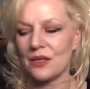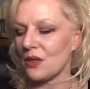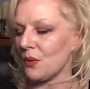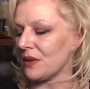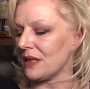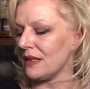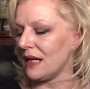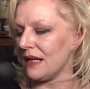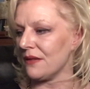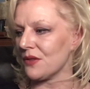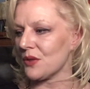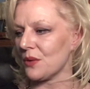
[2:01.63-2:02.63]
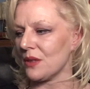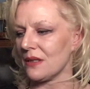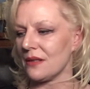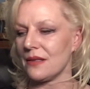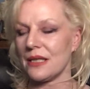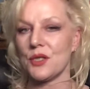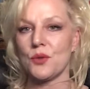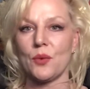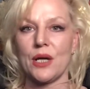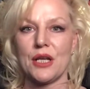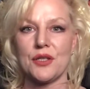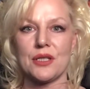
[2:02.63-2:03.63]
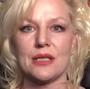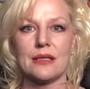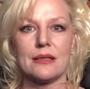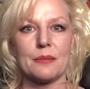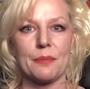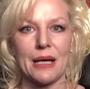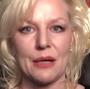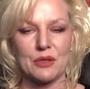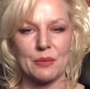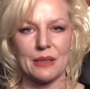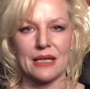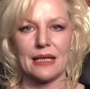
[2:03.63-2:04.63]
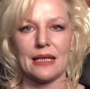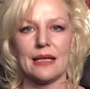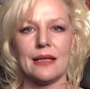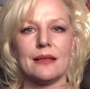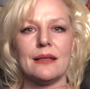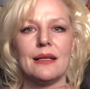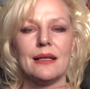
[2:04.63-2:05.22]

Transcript: So with the Knight of Swords, a situation is about to begin.